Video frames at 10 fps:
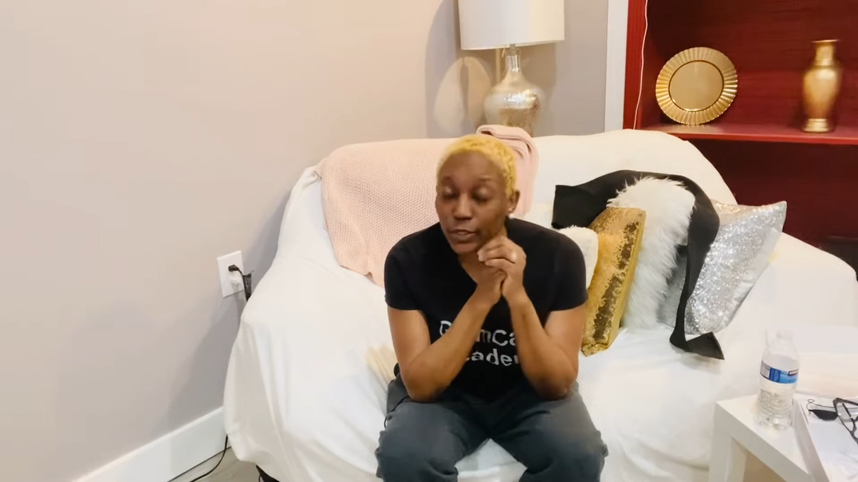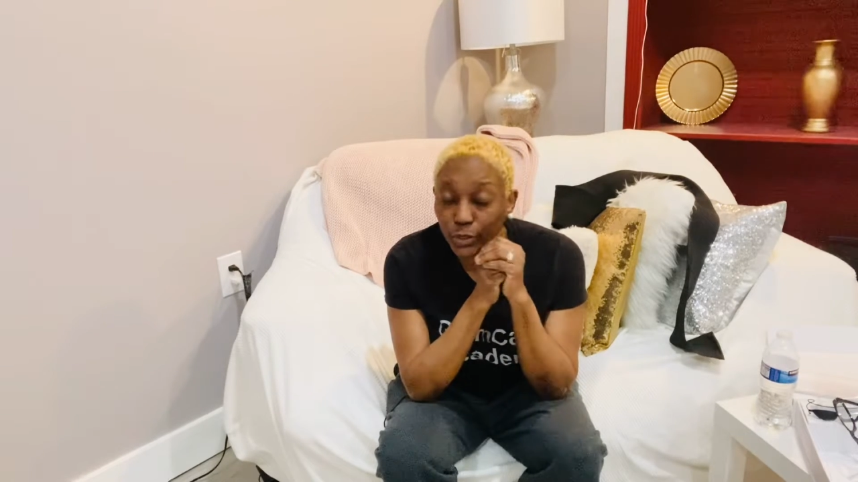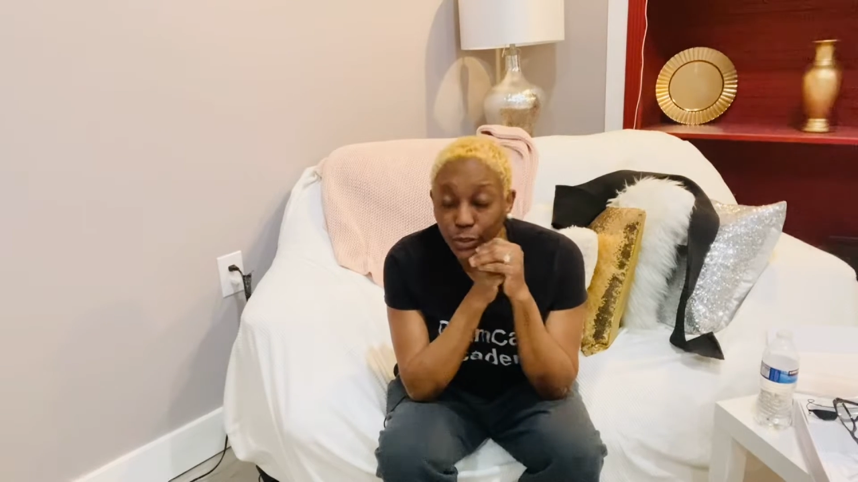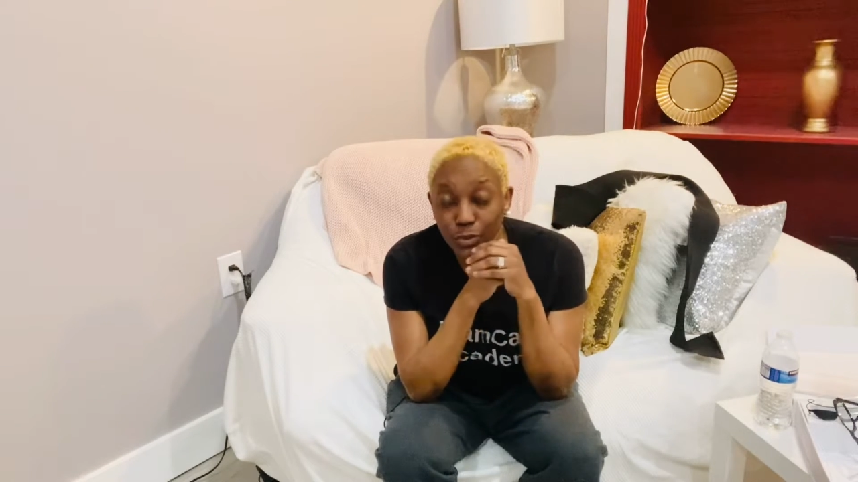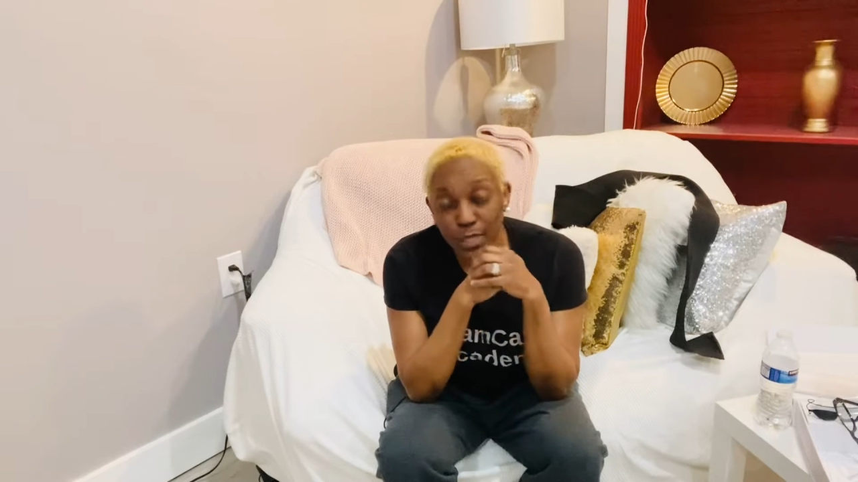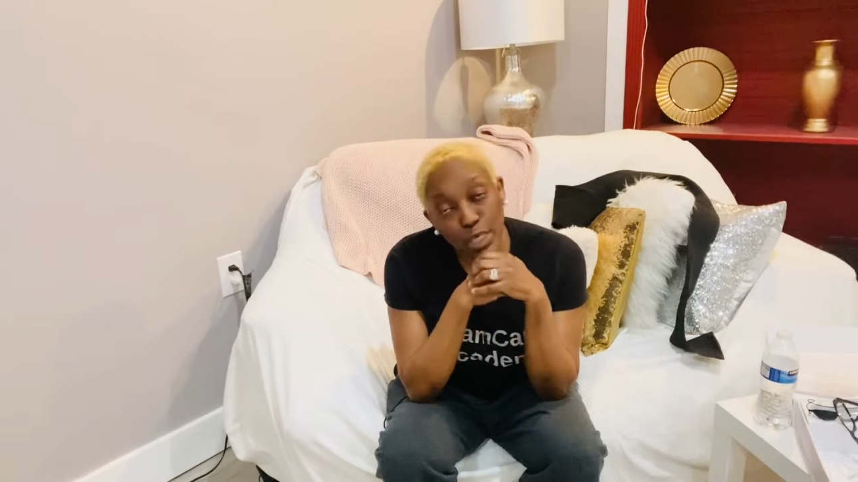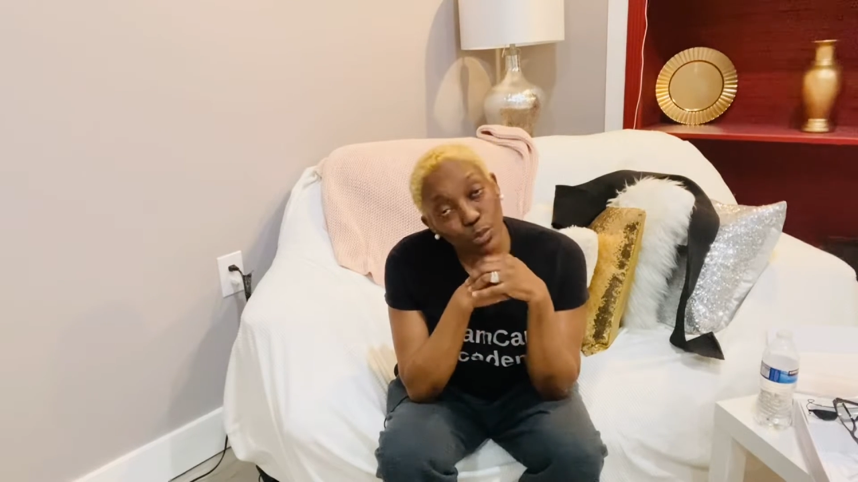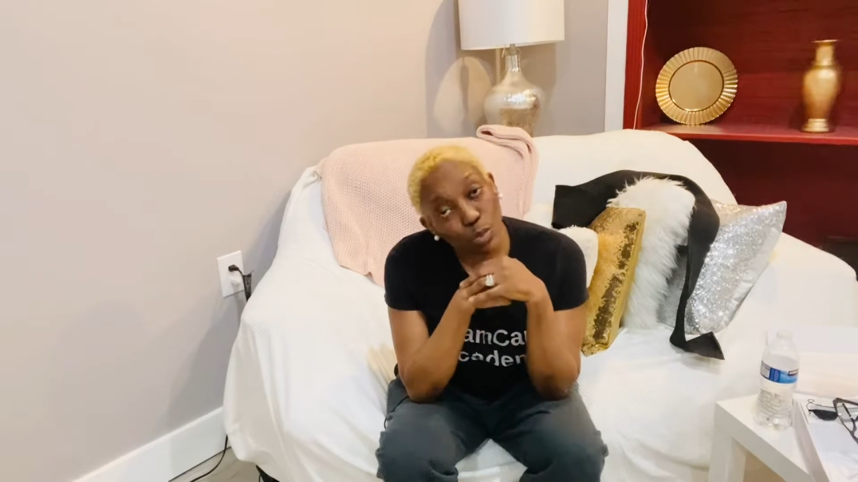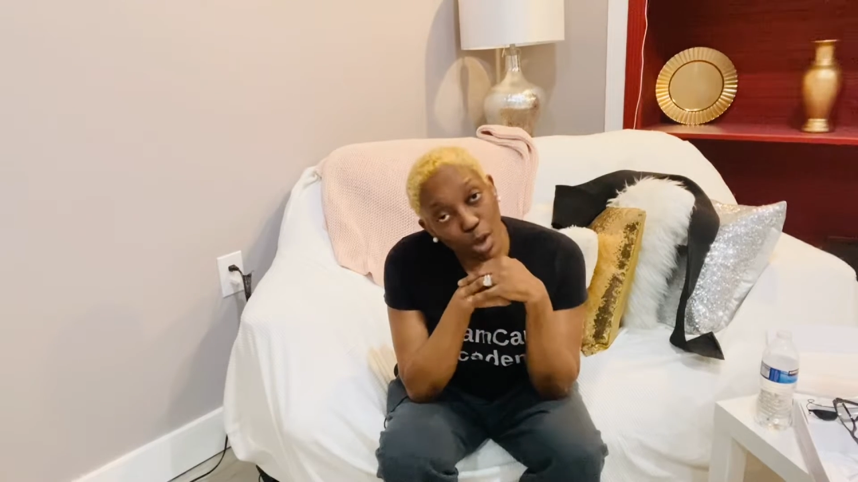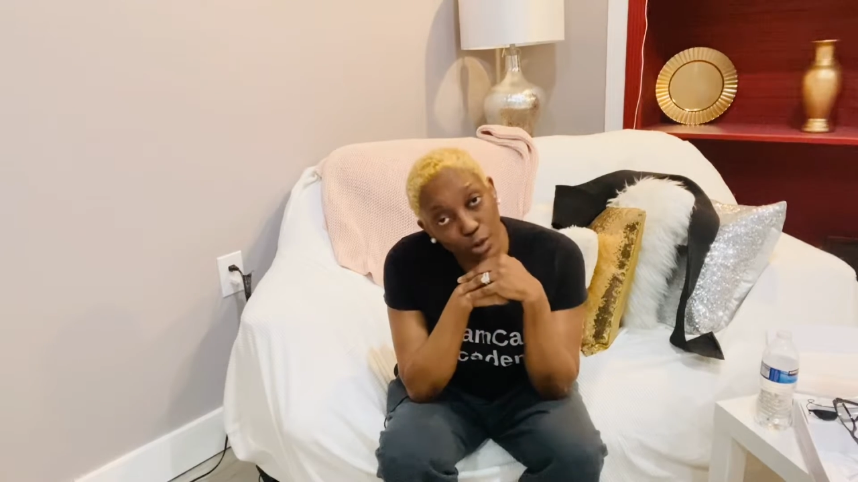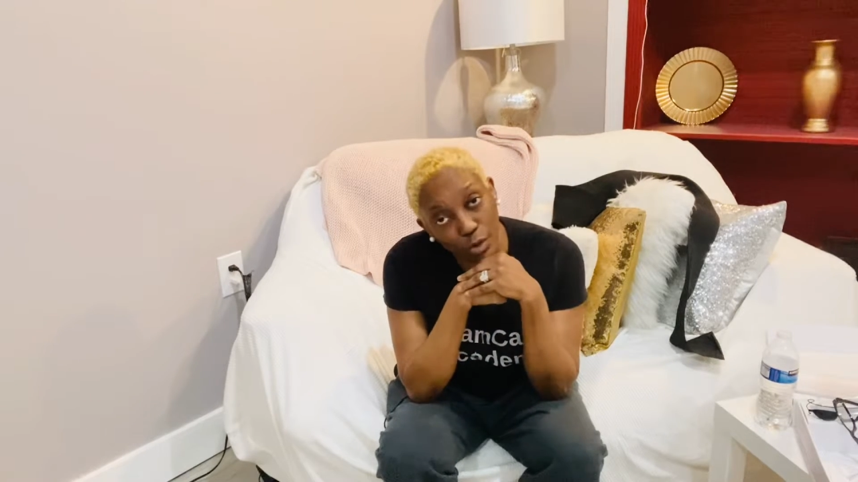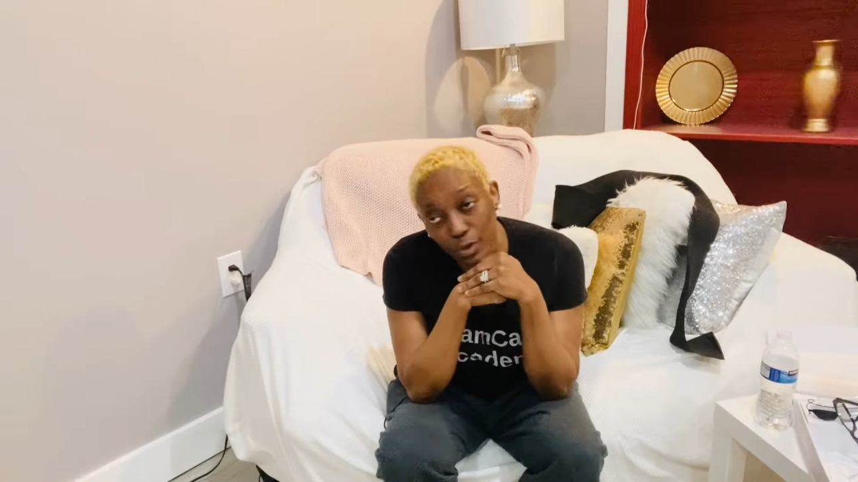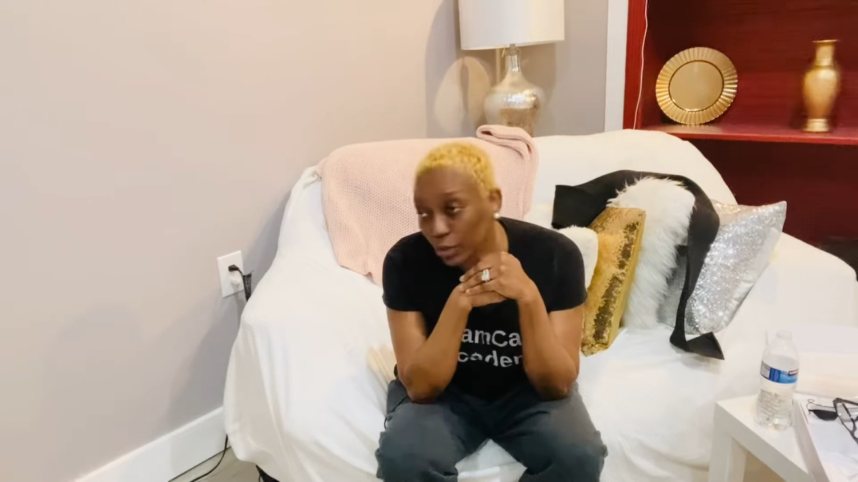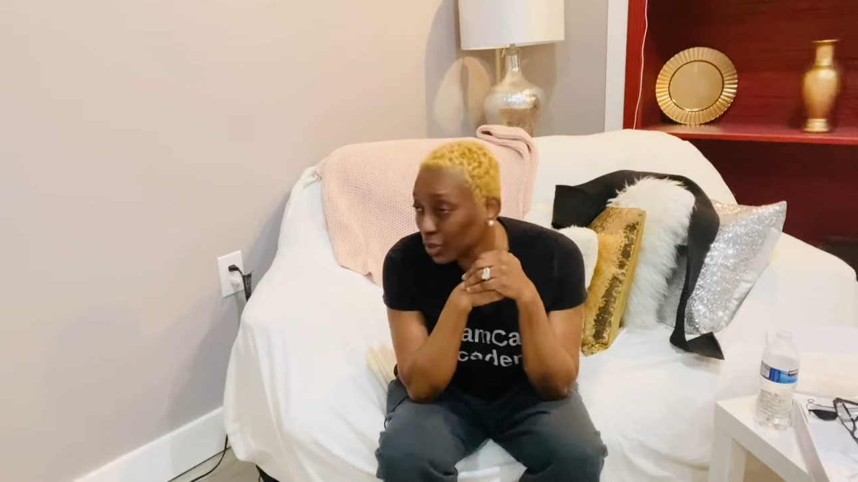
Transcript: you need water.